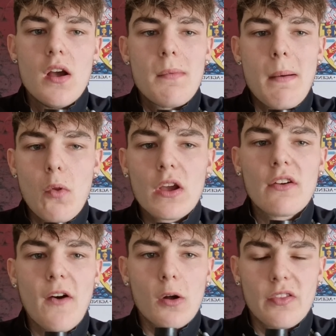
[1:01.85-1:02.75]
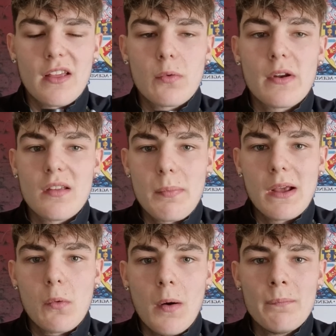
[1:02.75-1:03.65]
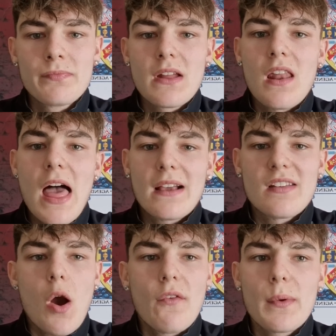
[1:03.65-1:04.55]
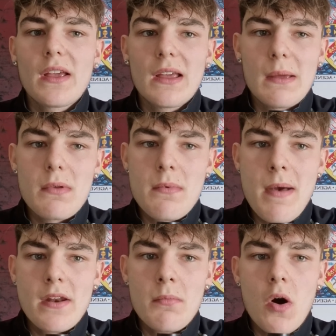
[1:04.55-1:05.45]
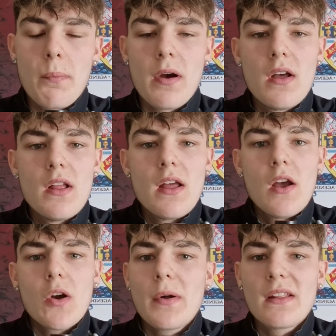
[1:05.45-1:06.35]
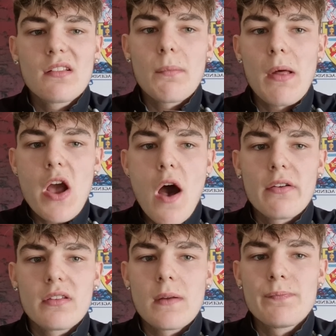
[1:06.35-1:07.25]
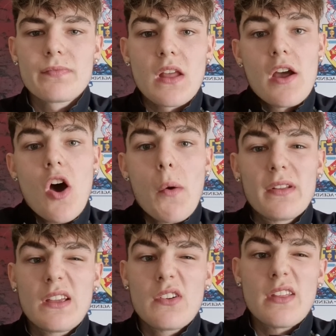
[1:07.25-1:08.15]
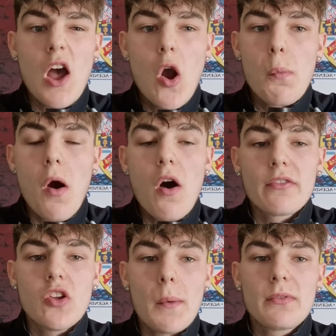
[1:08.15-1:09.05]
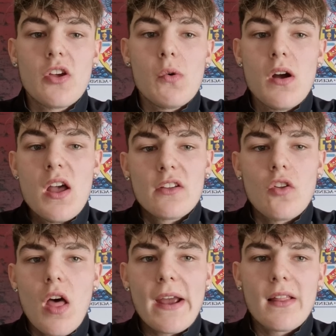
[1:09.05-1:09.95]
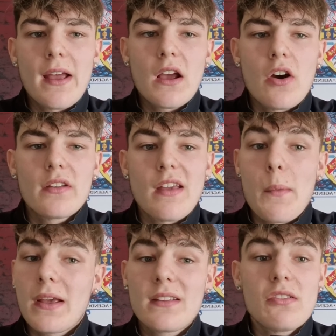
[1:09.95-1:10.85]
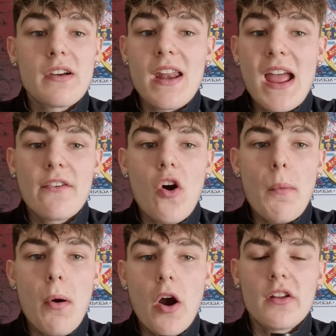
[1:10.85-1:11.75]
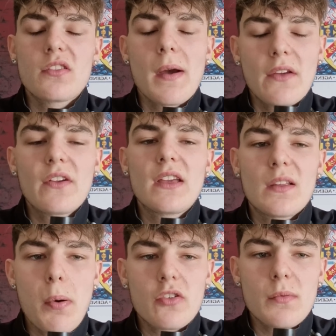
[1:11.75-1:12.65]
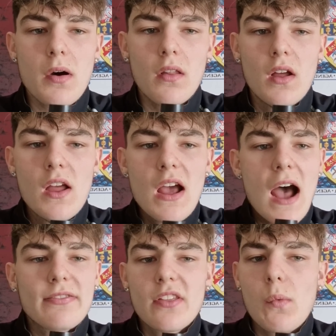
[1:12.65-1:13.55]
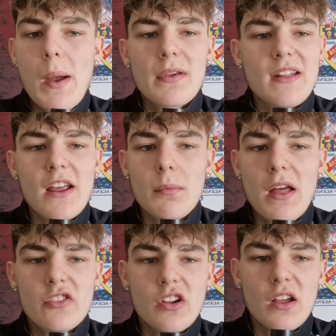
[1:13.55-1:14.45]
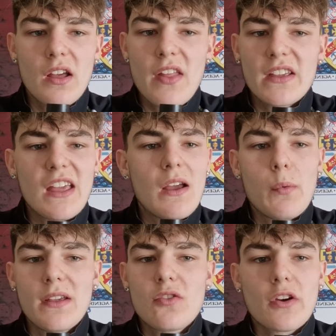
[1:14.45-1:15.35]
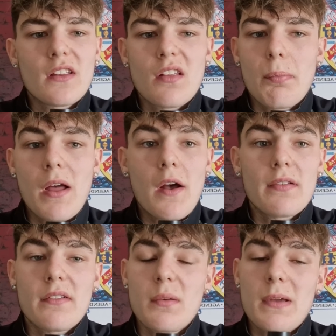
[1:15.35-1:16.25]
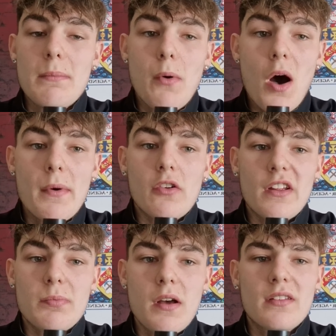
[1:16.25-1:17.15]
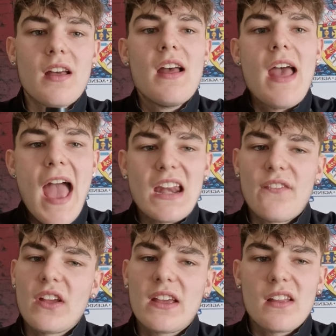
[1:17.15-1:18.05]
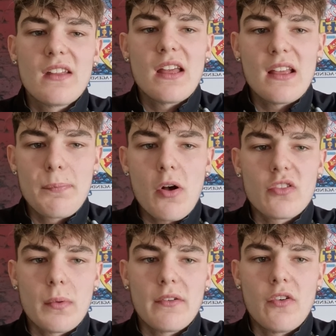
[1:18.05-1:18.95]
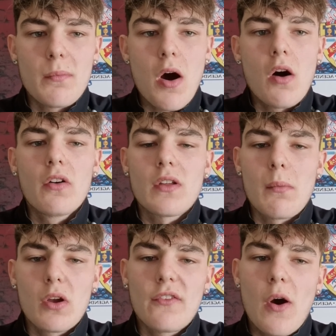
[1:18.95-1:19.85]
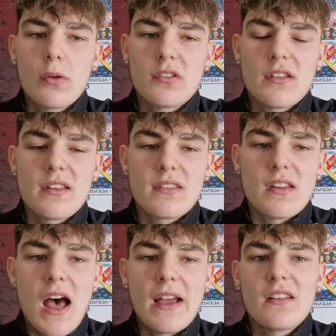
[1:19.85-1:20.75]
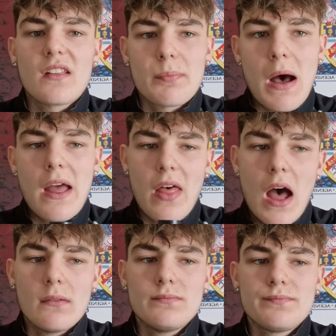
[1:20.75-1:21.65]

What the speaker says: But I'm looking forward to this a big one. Like I said, hopefully we can keep the momentum up going into the playoffs and always give us that hope of top two. It's unlikely, like I already said, we can still get 94 points, so anything is possible. After the way we stayed up last year, and that year we snuck into the playoffs after being bottom at Christmas, anything is possible in football. So I'm looking forward to tonight, despite that.